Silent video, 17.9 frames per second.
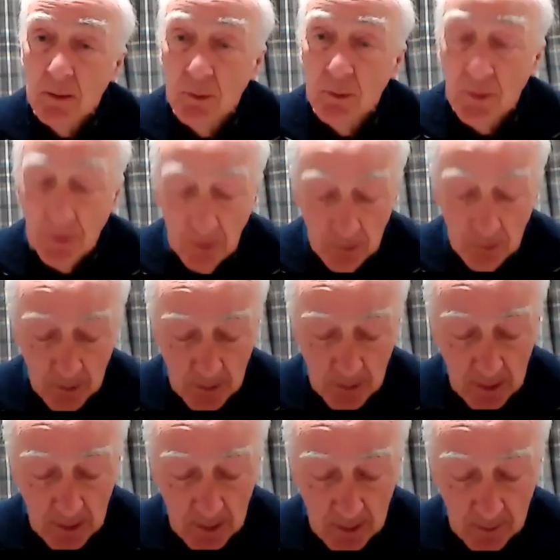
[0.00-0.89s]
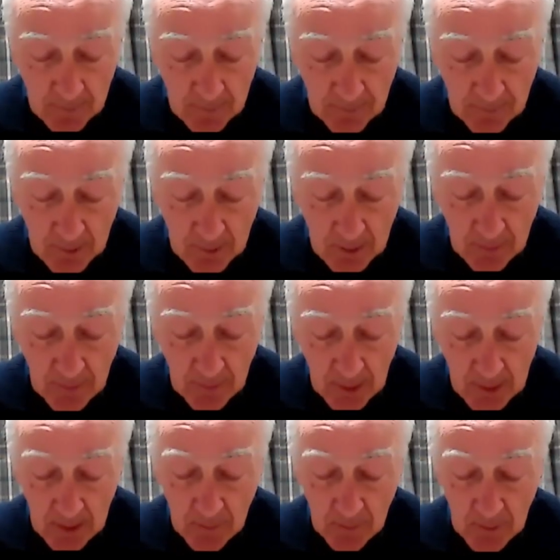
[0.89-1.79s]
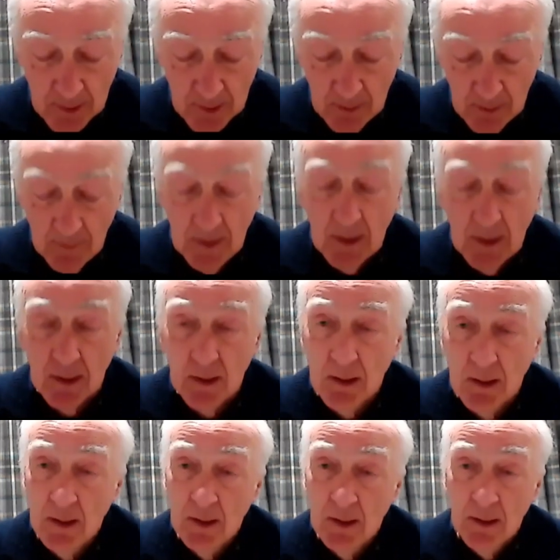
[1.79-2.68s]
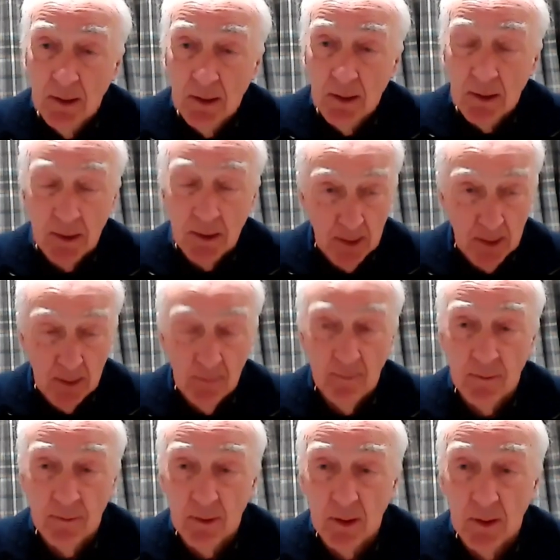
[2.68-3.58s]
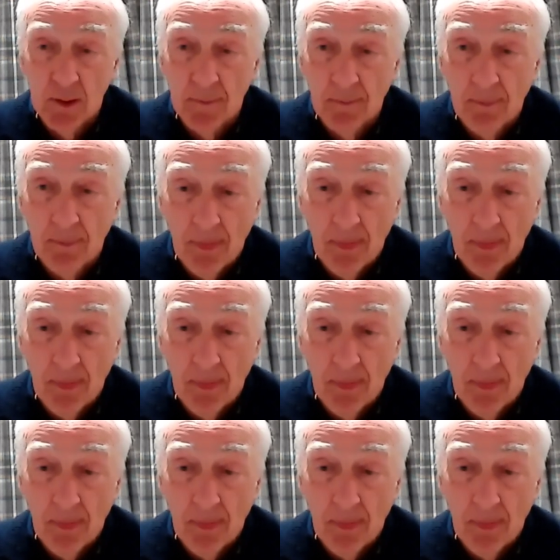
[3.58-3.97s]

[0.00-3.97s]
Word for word: authority enough over the demons in the man to set him free.